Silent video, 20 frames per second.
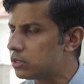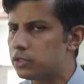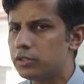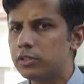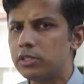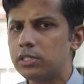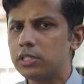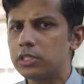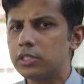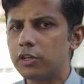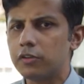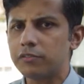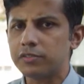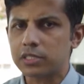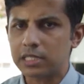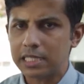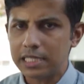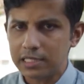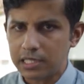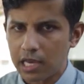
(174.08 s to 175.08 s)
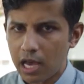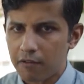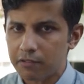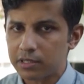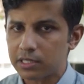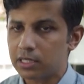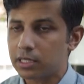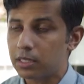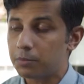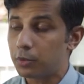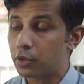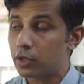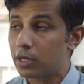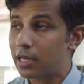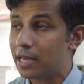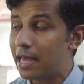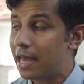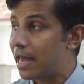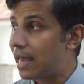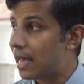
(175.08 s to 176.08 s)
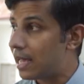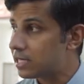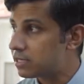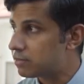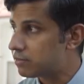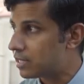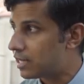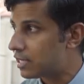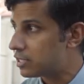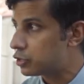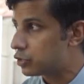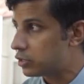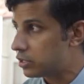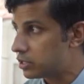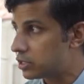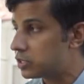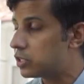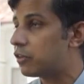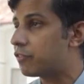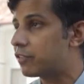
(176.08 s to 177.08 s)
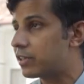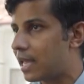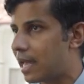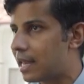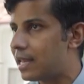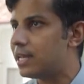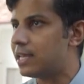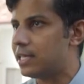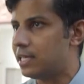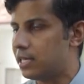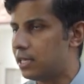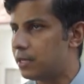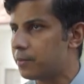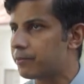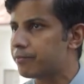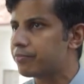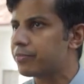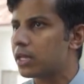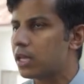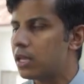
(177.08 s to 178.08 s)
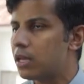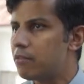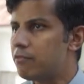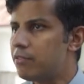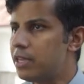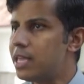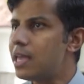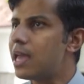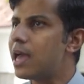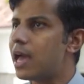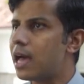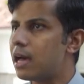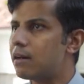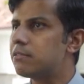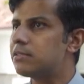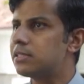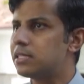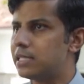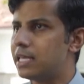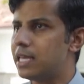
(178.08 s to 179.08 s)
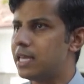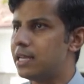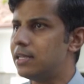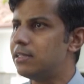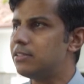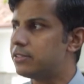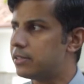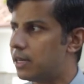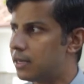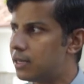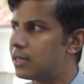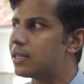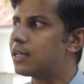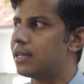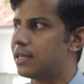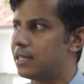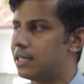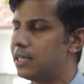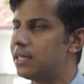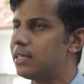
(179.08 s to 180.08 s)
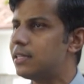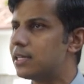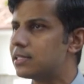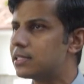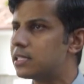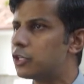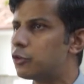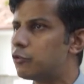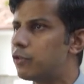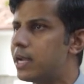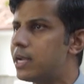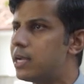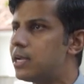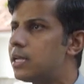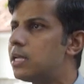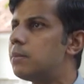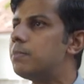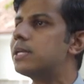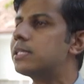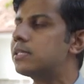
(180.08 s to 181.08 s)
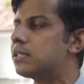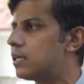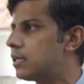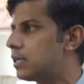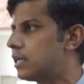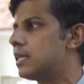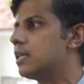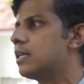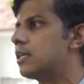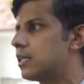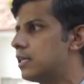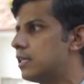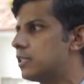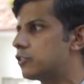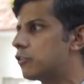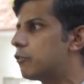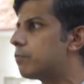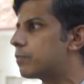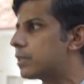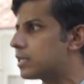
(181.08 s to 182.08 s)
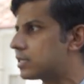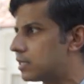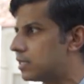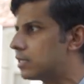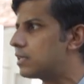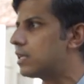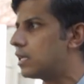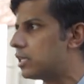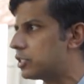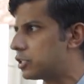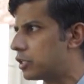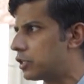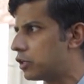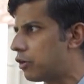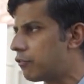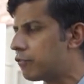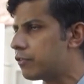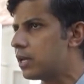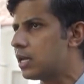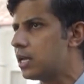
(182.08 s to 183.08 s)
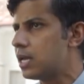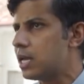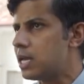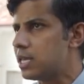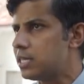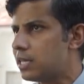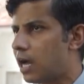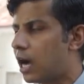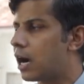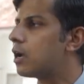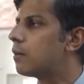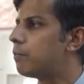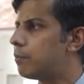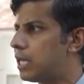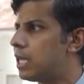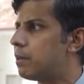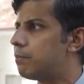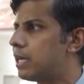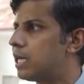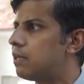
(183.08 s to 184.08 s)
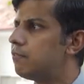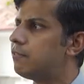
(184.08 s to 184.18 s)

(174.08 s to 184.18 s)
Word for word: University of Sri Jayewardenepura as well as University of Kelaniya we have seen generally there's a 20% increase of presentation of young people